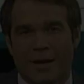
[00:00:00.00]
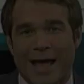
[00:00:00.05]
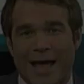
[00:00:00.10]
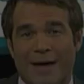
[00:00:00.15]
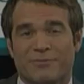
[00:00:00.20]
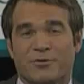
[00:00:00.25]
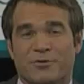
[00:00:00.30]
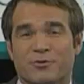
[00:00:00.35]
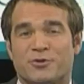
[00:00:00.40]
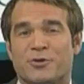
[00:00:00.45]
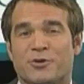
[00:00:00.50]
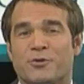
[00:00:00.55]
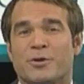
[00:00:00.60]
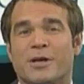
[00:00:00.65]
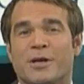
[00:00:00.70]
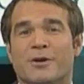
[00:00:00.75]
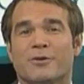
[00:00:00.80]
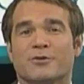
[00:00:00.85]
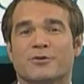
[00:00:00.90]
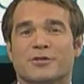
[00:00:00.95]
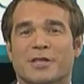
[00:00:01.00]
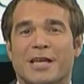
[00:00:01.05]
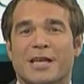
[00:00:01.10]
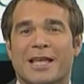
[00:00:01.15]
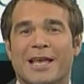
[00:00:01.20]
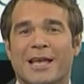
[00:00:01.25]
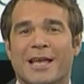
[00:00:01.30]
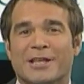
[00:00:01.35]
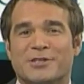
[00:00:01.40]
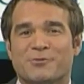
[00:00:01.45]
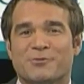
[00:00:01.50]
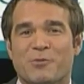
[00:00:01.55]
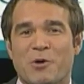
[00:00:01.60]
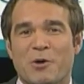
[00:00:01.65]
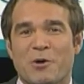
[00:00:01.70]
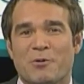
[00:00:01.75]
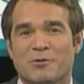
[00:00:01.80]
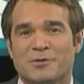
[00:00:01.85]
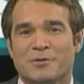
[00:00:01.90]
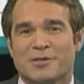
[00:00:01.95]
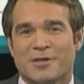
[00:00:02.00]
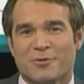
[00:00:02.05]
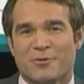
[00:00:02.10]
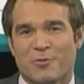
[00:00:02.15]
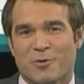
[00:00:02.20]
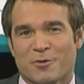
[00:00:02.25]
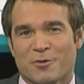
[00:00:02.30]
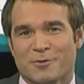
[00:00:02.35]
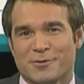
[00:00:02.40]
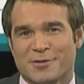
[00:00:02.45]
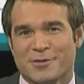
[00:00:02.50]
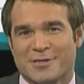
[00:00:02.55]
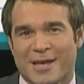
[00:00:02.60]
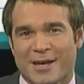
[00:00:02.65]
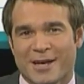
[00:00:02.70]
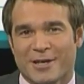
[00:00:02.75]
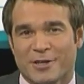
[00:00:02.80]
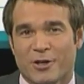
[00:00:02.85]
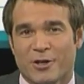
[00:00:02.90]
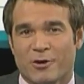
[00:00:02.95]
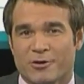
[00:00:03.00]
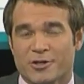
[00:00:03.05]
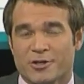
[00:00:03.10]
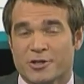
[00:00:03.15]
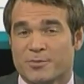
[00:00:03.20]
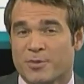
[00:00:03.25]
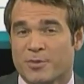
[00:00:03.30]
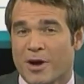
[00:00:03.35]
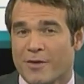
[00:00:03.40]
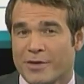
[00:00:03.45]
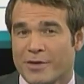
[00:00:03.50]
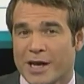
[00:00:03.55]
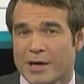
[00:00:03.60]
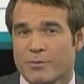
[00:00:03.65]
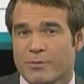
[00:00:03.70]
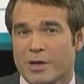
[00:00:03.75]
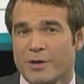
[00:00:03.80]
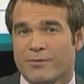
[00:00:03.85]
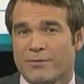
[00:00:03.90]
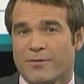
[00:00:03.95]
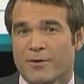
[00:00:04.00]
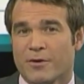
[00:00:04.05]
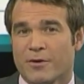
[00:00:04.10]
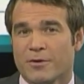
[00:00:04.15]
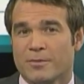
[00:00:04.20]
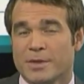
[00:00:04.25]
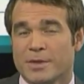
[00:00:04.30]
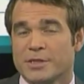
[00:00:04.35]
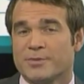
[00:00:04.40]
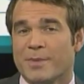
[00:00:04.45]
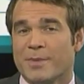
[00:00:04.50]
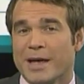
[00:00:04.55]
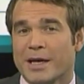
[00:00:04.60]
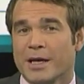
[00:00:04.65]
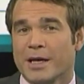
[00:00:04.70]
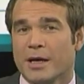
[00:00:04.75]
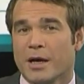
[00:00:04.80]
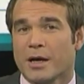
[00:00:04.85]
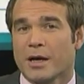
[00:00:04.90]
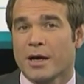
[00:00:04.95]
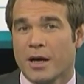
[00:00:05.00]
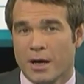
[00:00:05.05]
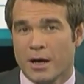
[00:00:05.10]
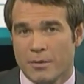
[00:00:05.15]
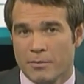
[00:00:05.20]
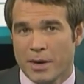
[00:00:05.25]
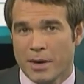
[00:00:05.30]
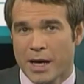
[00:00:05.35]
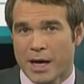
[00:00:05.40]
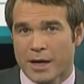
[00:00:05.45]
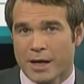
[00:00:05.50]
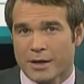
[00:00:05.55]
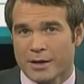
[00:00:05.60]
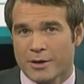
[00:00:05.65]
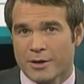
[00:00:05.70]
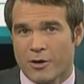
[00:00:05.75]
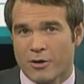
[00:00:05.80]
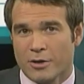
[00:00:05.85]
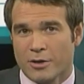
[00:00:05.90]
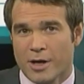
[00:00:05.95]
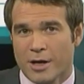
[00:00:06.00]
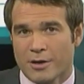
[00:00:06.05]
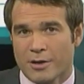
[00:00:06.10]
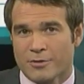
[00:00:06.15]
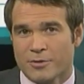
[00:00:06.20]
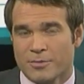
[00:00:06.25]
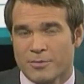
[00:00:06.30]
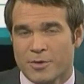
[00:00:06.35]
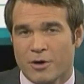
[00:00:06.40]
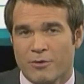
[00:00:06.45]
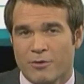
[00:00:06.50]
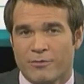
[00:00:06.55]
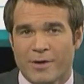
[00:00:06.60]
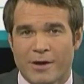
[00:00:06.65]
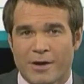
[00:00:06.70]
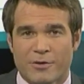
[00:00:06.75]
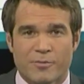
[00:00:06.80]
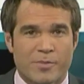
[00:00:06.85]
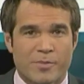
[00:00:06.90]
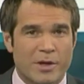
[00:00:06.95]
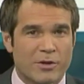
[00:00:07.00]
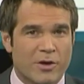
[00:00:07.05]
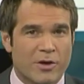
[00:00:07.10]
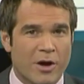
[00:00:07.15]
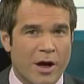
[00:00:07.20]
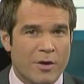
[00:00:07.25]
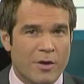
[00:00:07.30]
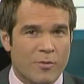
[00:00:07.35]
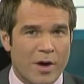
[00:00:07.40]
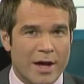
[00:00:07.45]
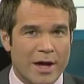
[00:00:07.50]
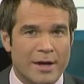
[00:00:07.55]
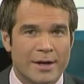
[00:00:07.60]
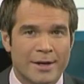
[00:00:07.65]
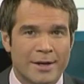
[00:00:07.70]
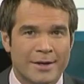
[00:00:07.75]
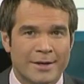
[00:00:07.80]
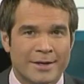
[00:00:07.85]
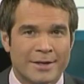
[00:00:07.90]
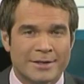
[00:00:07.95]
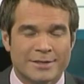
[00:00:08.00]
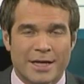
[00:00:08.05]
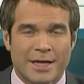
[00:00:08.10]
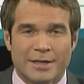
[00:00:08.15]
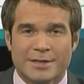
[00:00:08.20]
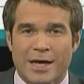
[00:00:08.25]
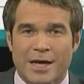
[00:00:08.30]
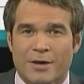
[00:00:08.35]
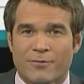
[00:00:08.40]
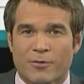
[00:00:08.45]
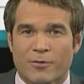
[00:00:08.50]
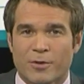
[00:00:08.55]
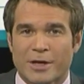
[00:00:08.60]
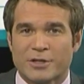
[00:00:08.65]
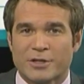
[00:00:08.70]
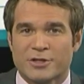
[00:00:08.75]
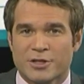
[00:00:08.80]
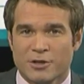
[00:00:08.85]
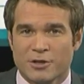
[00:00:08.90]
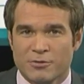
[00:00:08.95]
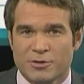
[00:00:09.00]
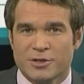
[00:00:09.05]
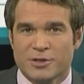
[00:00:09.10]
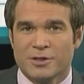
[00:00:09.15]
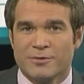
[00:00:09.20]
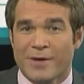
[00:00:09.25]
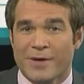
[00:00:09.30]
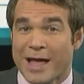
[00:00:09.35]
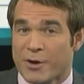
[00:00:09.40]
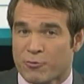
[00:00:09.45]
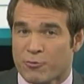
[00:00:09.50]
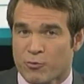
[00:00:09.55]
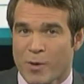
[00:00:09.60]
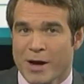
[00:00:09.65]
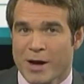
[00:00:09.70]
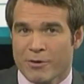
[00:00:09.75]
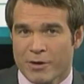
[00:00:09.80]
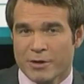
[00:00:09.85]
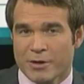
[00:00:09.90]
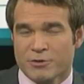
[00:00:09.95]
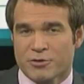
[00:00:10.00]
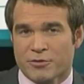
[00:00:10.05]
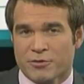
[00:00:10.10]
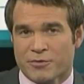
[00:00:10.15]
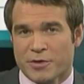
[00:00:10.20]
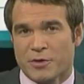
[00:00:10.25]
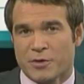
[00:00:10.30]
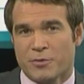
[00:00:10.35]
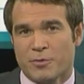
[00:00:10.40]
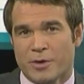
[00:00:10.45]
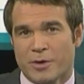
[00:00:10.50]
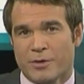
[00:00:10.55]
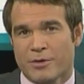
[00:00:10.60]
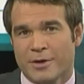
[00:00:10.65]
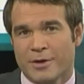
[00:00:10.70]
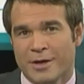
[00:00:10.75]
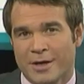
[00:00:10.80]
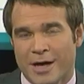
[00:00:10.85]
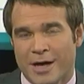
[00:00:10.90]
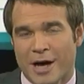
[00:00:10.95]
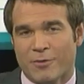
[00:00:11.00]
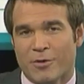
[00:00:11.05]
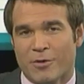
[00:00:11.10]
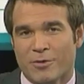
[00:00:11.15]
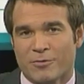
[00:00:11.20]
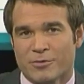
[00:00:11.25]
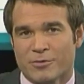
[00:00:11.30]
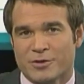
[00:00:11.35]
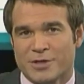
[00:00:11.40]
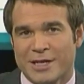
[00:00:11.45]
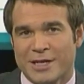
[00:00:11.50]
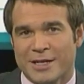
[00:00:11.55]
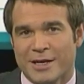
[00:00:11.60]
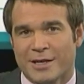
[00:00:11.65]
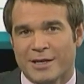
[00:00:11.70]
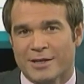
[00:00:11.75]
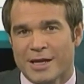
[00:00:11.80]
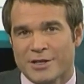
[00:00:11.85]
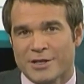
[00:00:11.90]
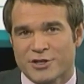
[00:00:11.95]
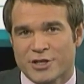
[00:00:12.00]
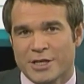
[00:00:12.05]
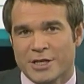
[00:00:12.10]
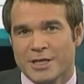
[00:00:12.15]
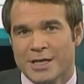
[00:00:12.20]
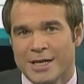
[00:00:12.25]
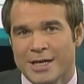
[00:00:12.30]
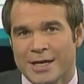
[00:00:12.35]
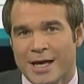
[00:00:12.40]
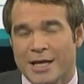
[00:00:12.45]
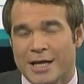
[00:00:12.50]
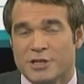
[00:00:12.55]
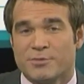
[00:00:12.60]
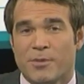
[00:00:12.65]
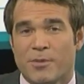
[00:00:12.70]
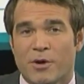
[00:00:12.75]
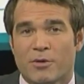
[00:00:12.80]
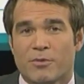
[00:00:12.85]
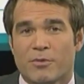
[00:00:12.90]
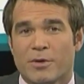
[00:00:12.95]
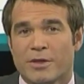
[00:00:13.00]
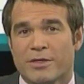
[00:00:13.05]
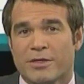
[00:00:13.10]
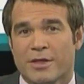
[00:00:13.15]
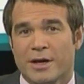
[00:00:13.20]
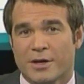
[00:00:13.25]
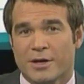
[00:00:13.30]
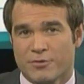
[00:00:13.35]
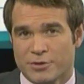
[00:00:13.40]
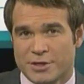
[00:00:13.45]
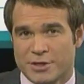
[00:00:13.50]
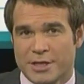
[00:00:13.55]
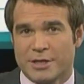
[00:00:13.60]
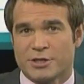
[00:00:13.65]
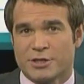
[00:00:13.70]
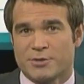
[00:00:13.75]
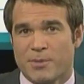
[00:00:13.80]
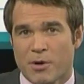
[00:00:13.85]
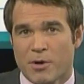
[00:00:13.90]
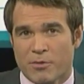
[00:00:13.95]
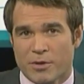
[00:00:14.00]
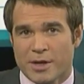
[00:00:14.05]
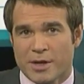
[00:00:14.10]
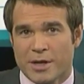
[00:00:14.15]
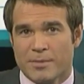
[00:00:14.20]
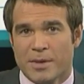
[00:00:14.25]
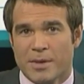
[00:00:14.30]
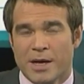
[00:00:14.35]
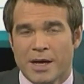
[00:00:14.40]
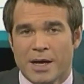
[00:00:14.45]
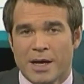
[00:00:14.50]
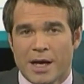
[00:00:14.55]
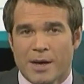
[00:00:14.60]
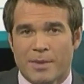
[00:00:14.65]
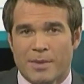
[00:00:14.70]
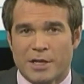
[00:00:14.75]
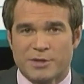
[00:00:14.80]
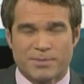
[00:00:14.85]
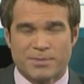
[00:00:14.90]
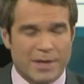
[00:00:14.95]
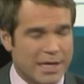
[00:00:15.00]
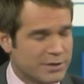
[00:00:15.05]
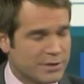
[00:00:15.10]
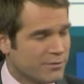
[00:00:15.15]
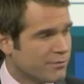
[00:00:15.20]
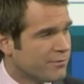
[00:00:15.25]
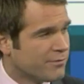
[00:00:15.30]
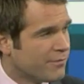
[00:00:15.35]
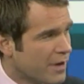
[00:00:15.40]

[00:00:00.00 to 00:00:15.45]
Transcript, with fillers: After two years licking its wounds, the world's second largest private equity firm is making a comeback. Carlyle Group co-founder Bill Conway sat down for an exclusive and rare interview with our own Christina Alessi and spoke with, uh, Christina spoke with him about his plans for